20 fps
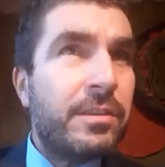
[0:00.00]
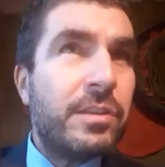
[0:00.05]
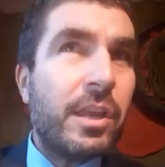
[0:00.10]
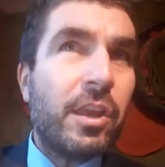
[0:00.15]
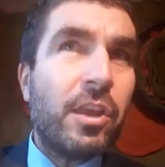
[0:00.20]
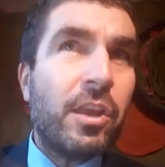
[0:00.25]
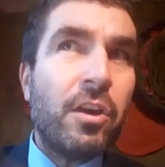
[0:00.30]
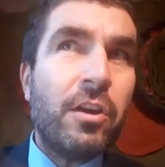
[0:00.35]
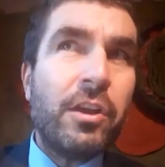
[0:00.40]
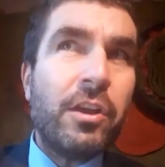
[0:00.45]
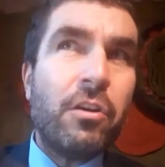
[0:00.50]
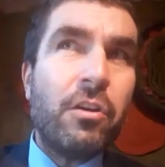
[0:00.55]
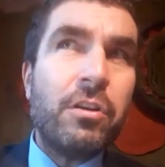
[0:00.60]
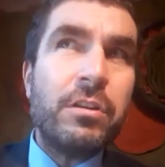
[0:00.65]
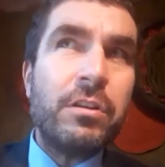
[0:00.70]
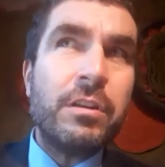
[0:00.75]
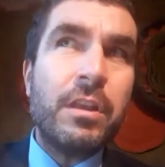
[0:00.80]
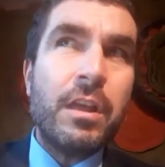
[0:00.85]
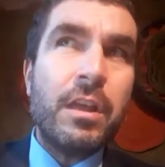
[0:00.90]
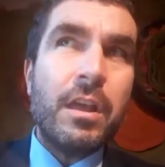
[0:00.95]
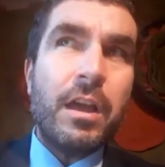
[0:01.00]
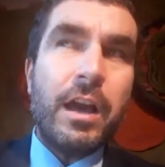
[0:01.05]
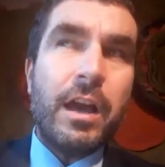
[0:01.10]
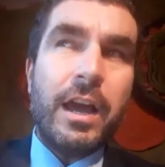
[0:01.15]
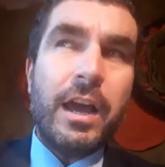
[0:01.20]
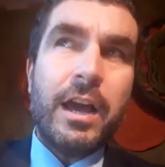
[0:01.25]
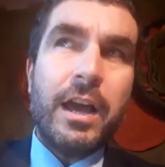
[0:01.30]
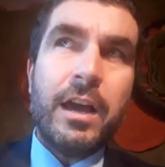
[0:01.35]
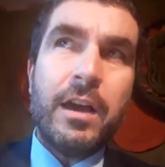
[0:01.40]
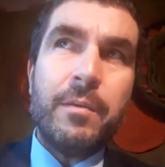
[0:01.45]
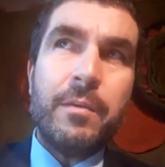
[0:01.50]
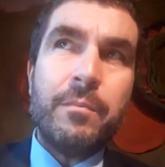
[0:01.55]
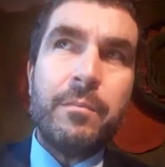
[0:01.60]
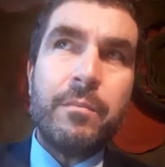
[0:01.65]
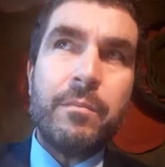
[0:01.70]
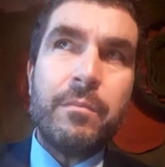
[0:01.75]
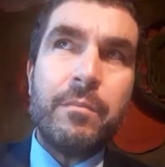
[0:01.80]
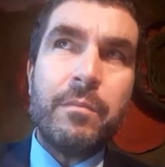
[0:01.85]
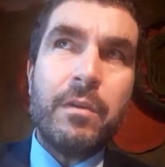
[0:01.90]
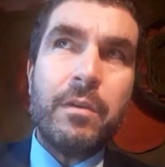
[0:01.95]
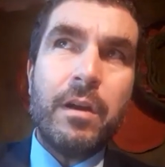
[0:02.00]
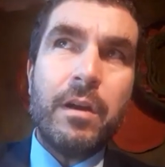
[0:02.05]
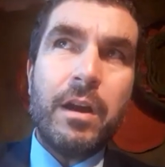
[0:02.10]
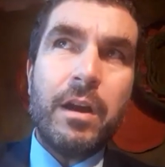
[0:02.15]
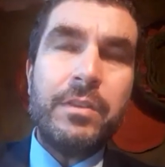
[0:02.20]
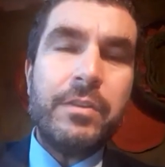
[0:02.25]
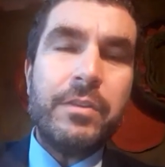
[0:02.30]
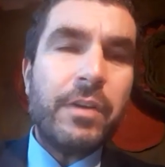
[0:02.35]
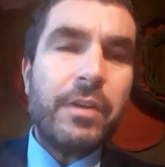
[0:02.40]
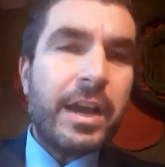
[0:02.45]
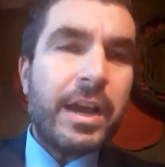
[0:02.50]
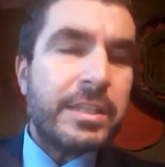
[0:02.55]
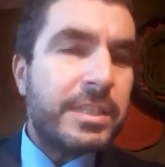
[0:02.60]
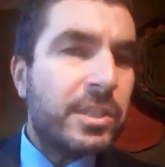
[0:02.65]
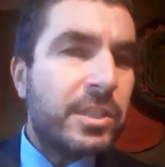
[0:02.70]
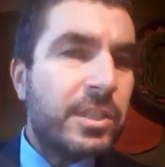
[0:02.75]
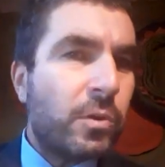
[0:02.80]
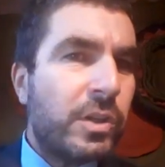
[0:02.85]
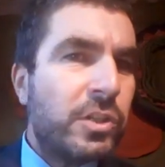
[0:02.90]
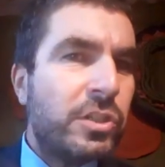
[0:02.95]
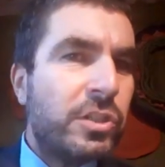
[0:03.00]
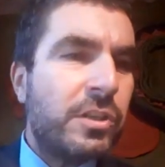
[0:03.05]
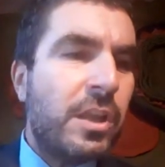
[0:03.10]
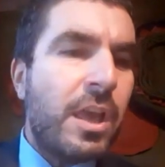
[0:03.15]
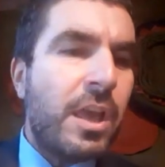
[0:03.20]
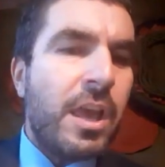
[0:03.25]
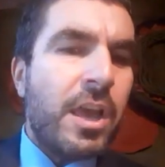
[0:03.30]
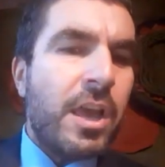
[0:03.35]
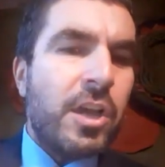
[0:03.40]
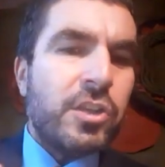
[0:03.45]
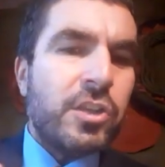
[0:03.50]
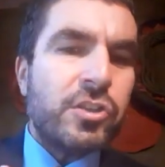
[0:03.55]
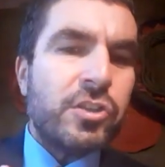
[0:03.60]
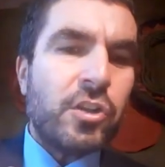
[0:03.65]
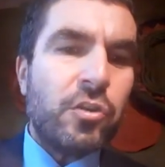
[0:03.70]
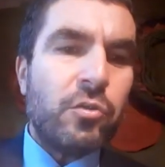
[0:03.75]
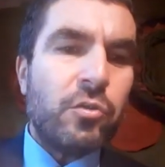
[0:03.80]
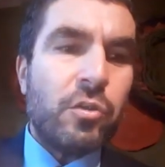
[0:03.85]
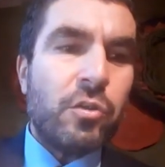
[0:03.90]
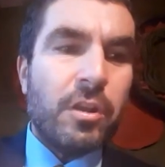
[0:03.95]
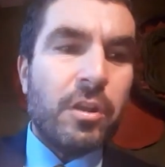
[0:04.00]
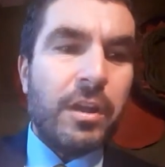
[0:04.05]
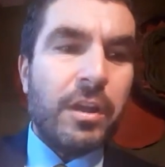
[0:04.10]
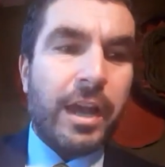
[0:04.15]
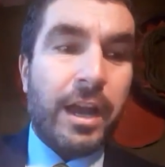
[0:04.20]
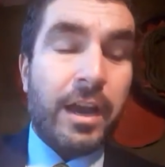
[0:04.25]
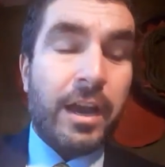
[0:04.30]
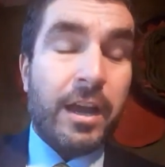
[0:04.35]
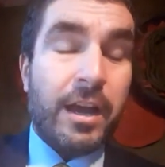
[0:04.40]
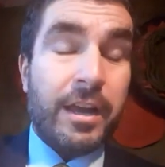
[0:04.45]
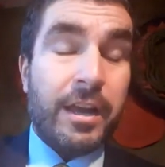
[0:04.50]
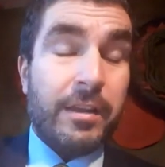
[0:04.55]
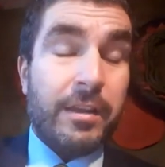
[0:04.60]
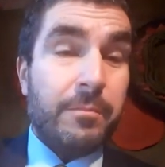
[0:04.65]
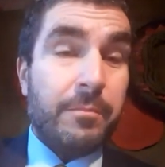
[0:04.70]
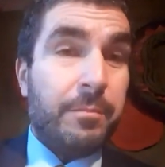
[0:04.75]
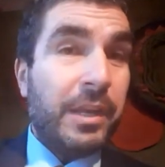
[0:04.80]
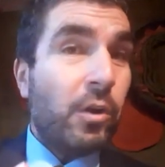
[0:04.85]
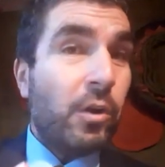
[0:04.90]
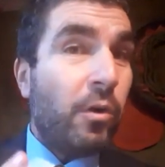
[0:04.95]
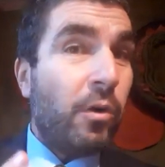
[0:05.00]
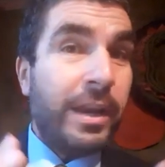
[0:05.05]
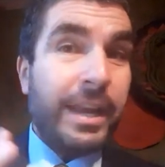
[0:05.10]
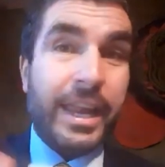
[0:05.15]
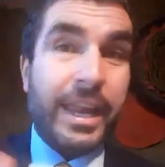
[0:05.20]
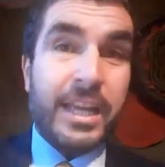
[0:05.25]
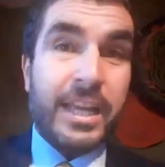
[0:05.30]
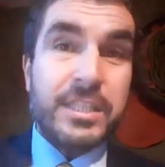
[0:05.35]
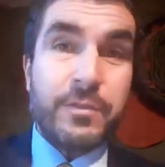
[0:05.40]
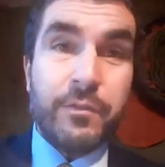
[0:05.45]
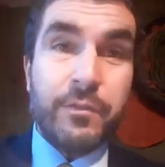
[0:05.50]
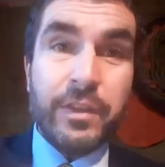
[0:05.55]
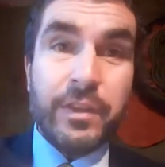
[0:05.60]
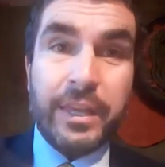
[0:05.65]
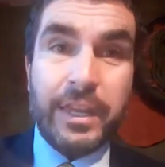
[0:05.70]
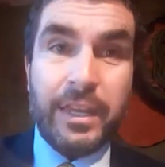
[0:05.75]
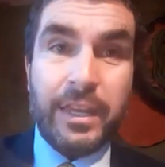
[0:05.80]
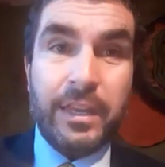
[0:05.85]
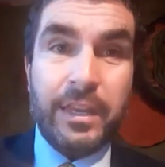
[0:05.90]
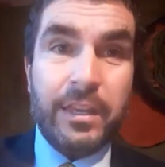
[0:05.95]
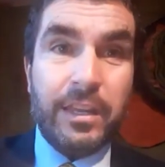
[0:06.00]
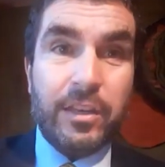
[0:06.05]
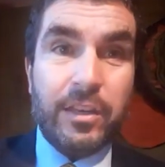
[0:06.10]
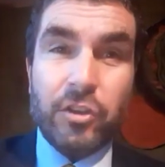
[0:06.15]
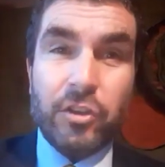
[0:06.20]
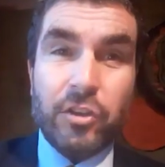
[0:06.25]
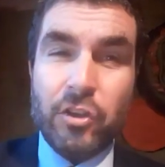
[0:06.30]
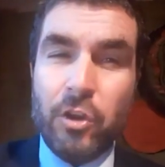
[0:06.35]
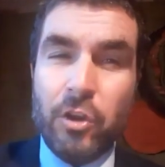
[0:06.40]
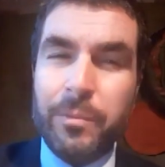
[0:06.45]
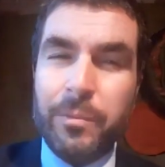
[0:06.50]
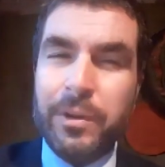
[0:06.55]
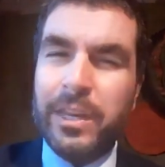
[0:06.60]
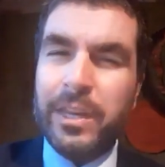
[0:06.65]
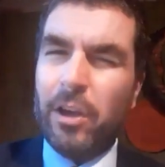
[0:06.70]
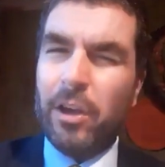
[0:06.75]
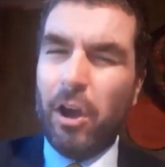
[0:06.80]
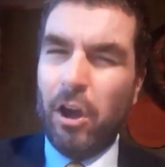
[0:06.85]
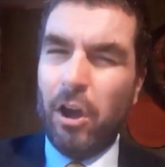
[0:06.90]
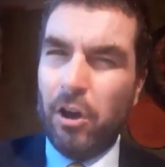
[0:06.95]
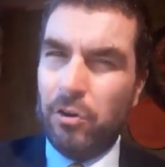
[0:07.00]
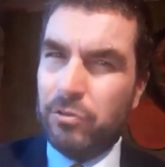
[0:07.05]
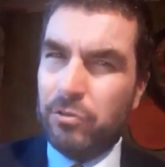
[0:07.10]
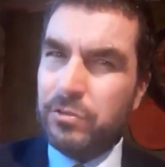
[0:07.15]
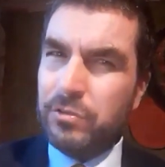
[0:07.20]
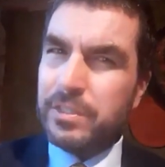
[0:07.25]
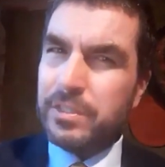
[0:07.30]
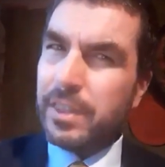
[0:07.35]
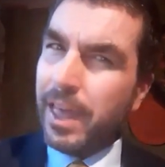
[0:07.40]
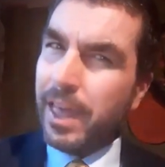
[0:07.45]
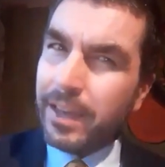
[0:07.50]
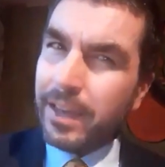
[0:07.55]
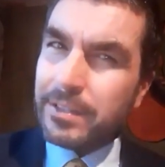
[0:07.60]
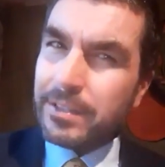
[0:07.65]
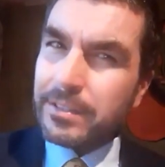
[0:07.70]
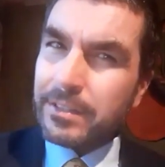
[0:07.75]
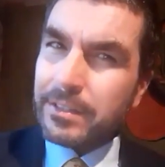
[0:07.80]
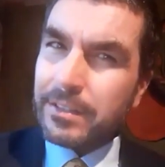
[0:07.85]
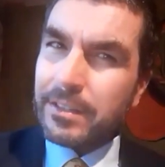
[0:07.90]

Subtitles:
going on, I've never asked this question. So Bitcoin SV, nobody owns that?